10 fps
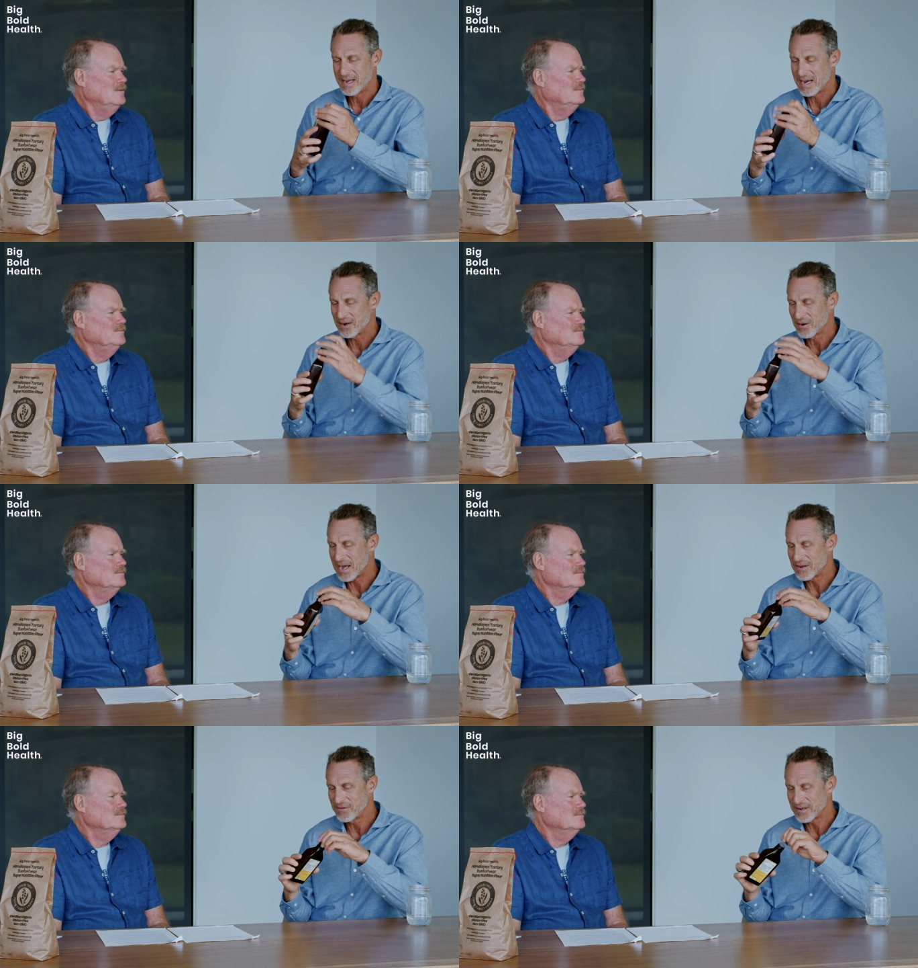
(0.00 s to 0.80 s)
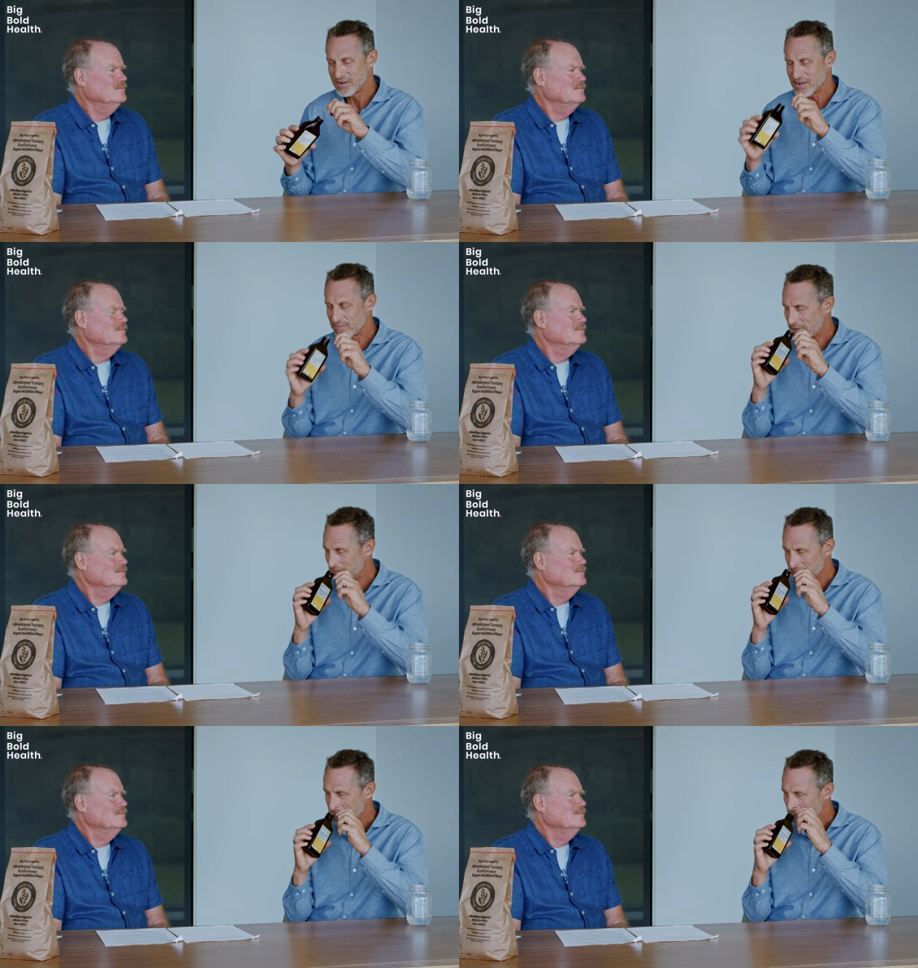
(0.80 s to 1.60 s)
Speaker 1: I don't know how you did it, Jeff, but
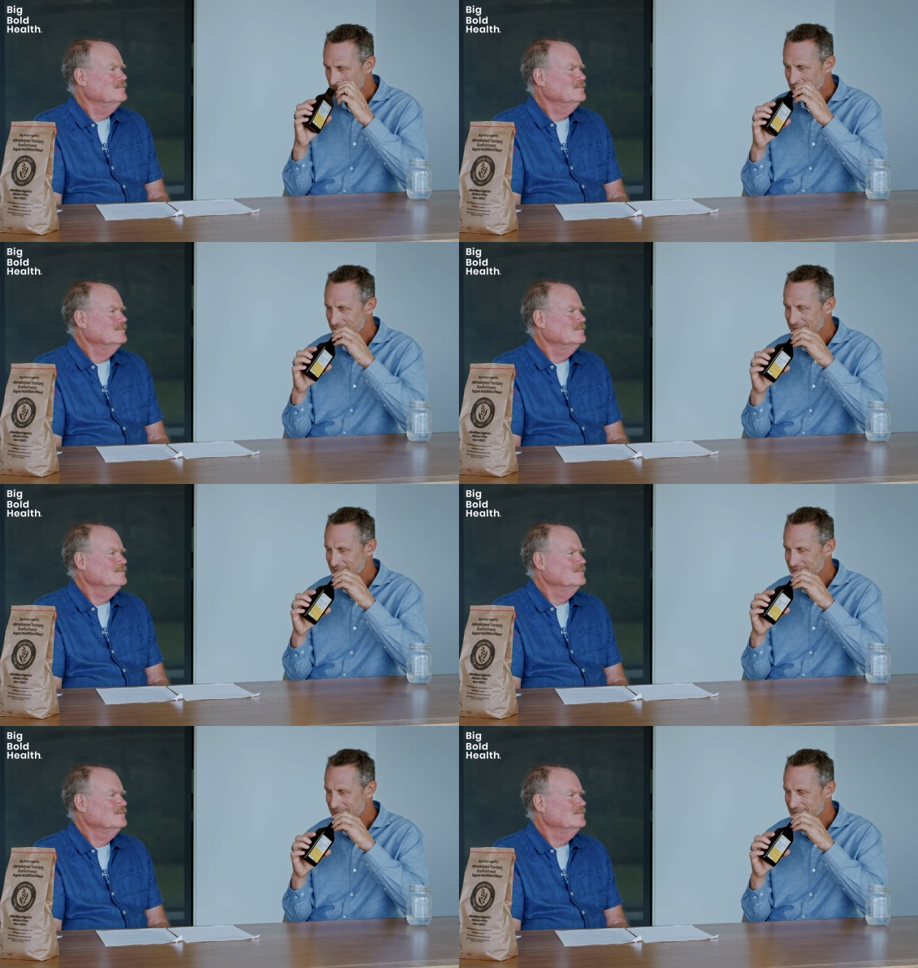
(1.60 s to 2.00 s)
it